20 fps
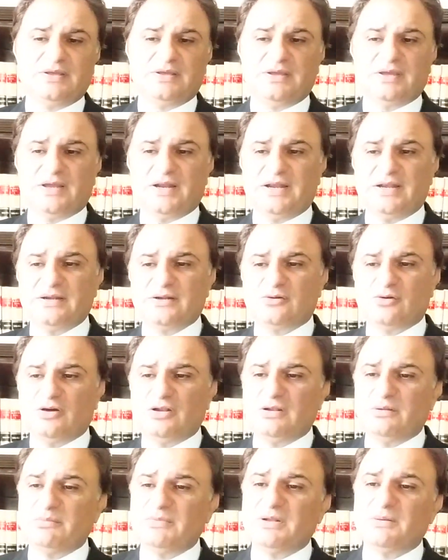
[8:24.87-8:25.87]
And
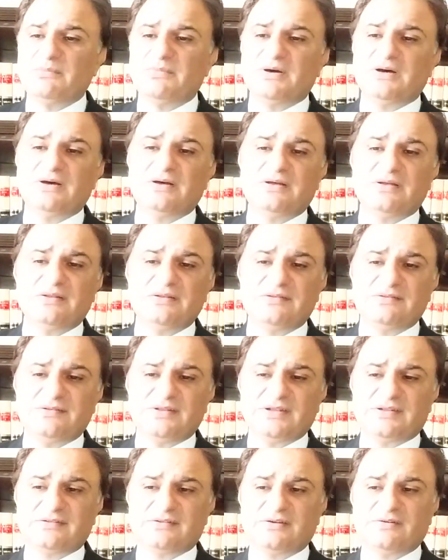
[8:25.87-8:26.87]
column number
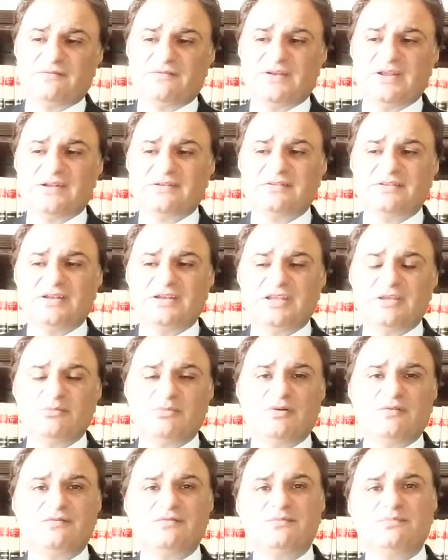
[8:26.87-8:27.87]
6 reflects the name
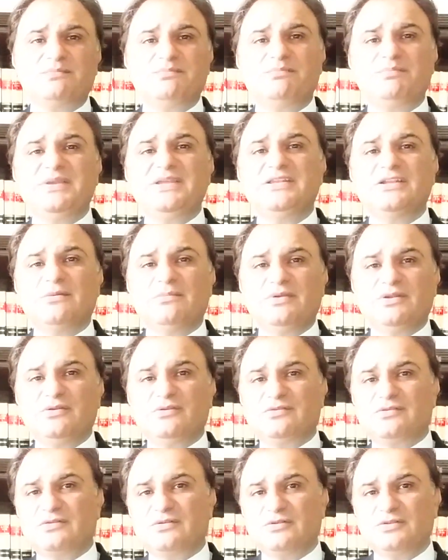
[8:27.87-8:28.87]
of
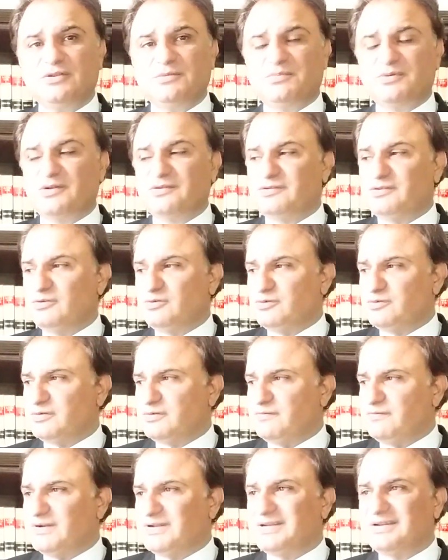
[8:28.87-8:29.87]
PWs, the
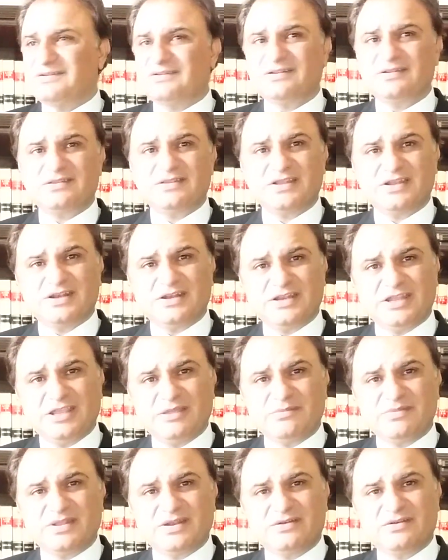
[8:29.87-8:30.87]
prosecution witnesses, their
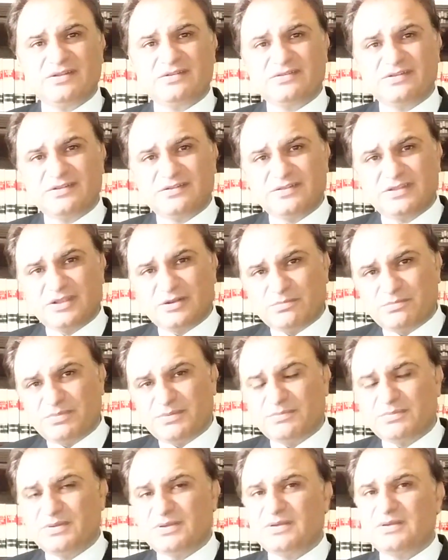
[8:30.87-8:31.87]
names, addresses, their
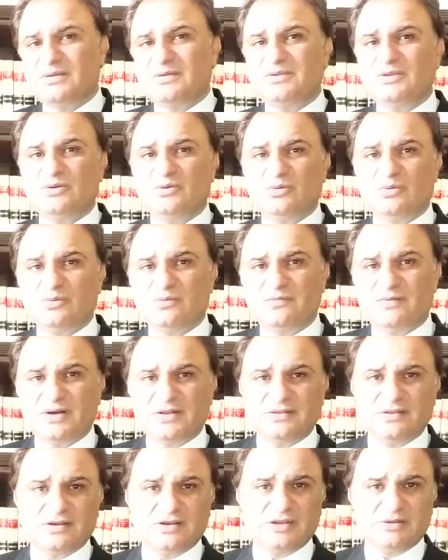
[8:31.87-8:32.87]

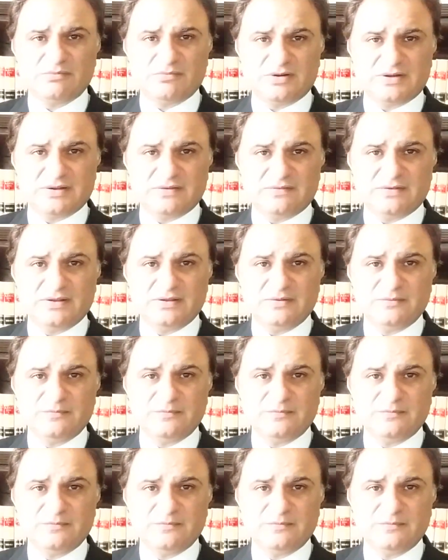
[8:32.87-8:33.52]
father name, whatever.